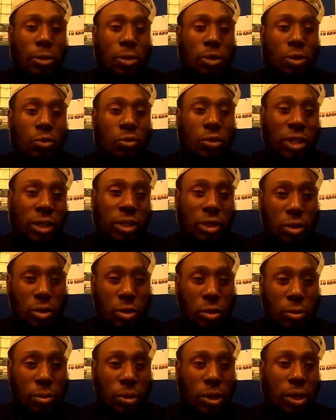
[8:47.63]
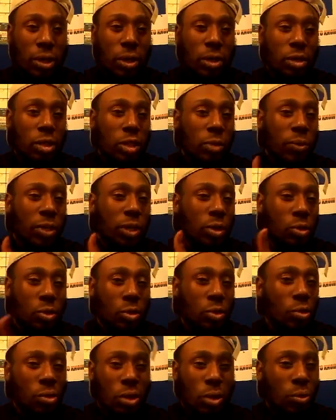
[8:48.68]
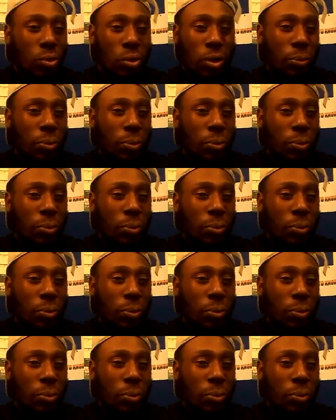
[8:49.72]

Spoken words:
You ring this number, speak to